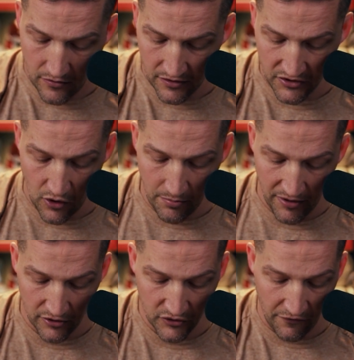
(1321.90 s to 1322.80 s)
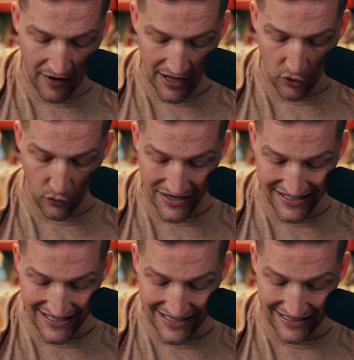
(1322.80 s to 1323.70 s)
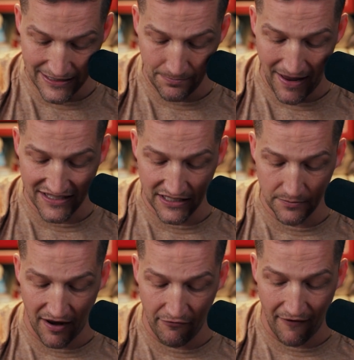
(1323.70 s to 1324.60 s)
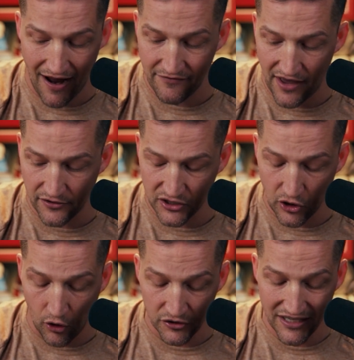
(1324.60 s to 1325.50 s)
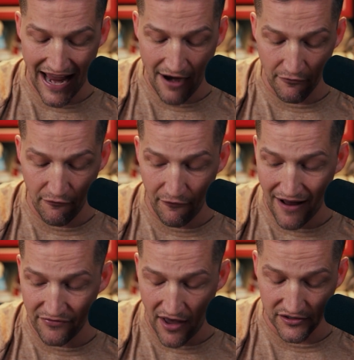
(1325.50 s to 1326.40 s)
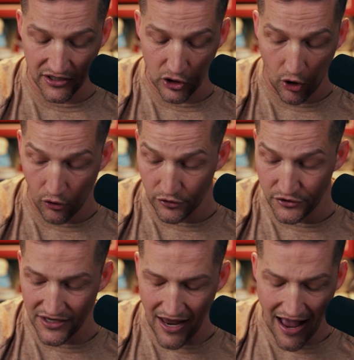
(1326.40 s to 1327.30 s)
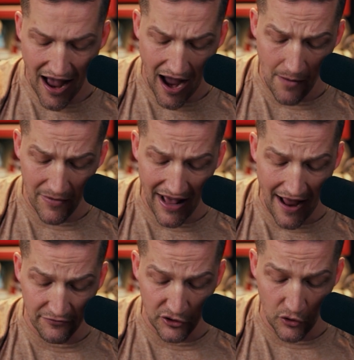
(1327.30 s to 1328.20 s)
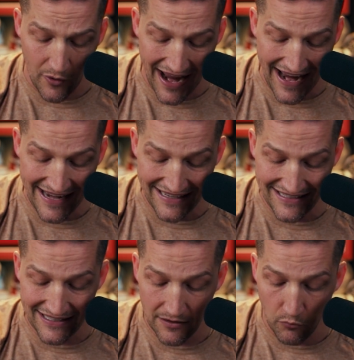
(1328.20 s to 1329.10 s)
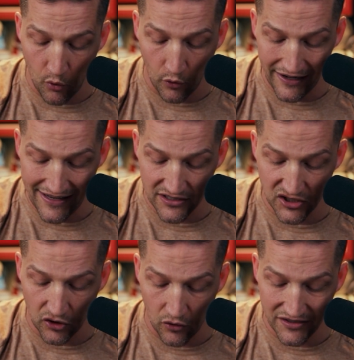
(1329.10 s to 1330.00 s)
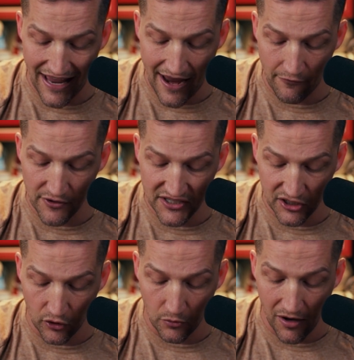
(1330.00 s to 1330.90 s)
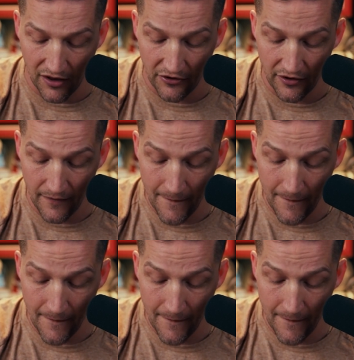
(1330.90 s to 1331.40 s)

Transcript: let's go up here. So if I increase these expenses by $5,000, every $5,000, I'm going to have to do 8 more installs every single month.